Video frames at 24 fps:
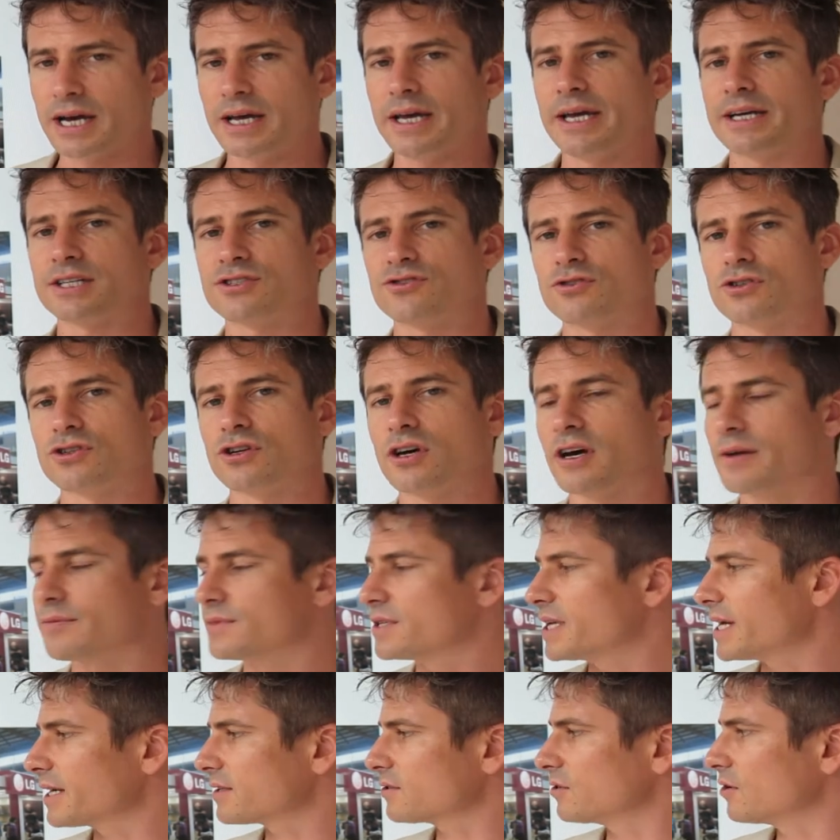extra time
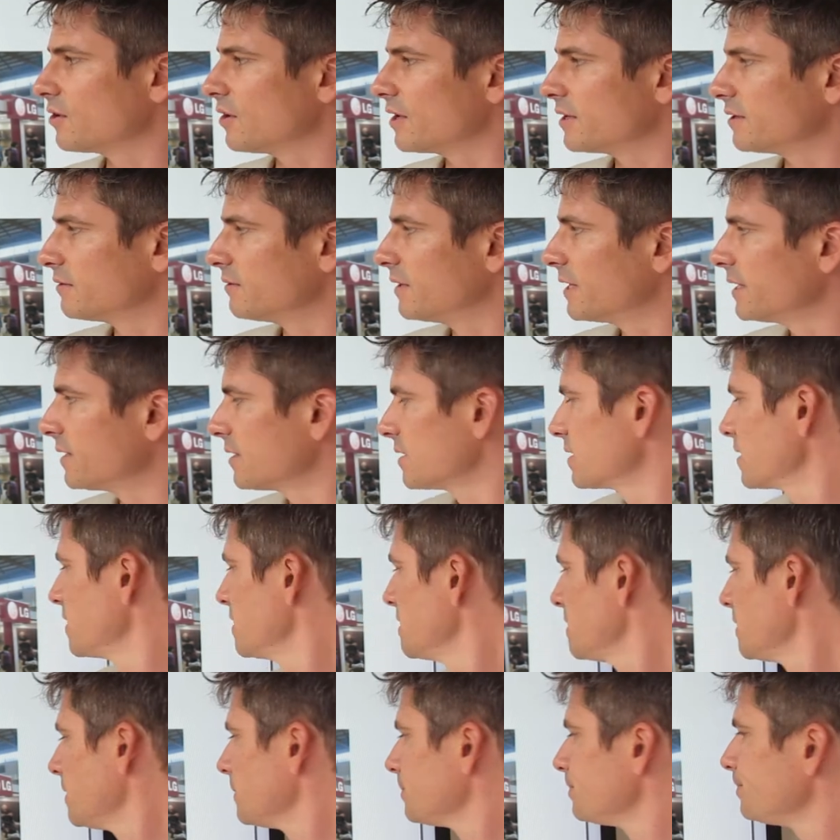tacked on either end.
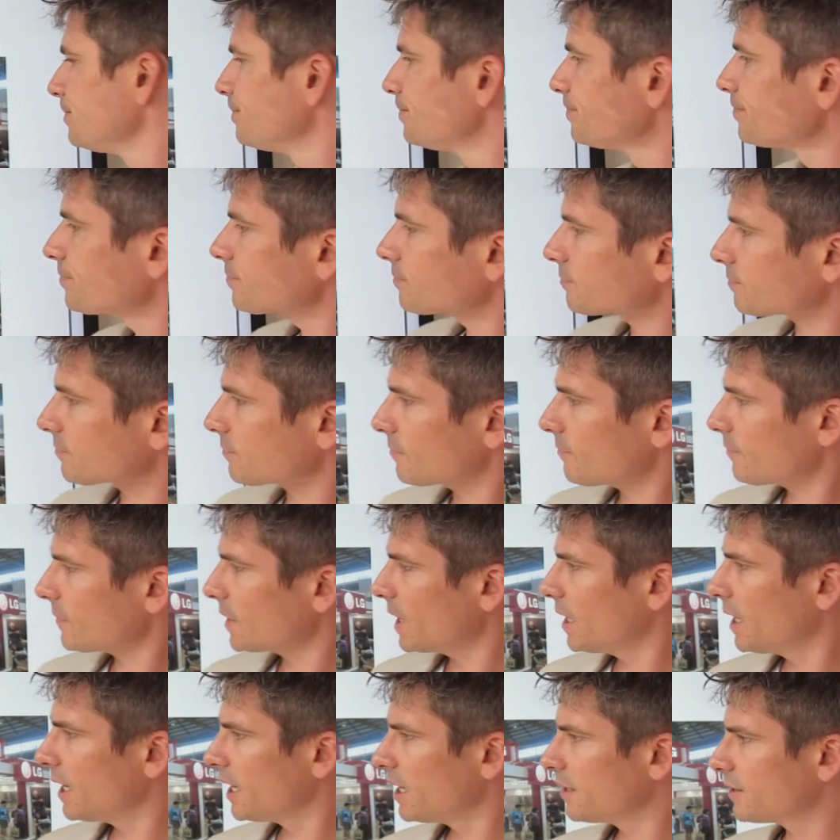
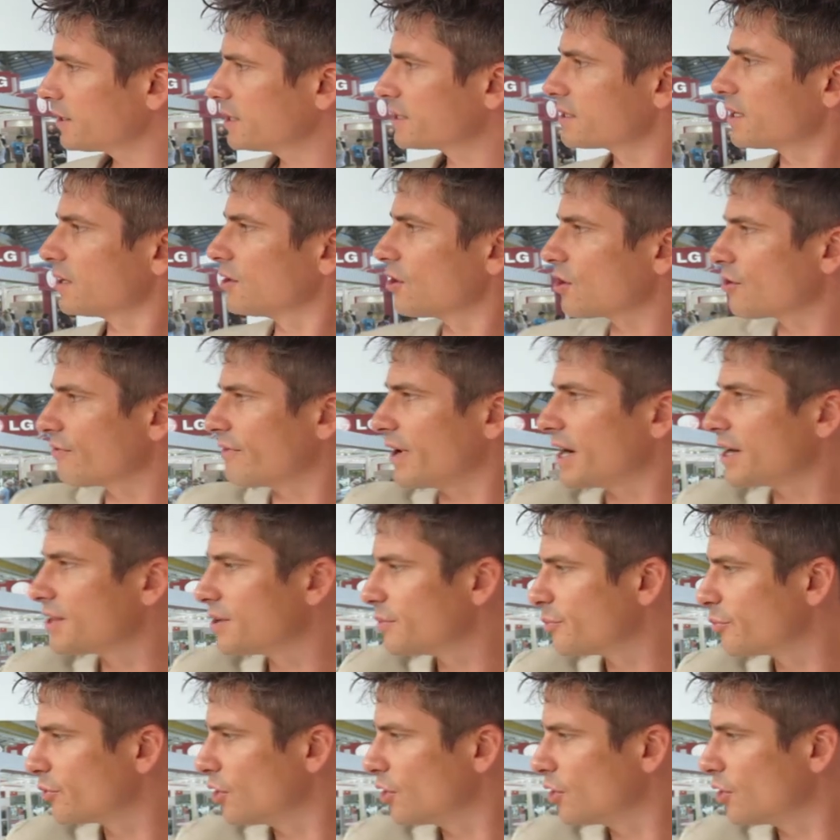There's a lot of other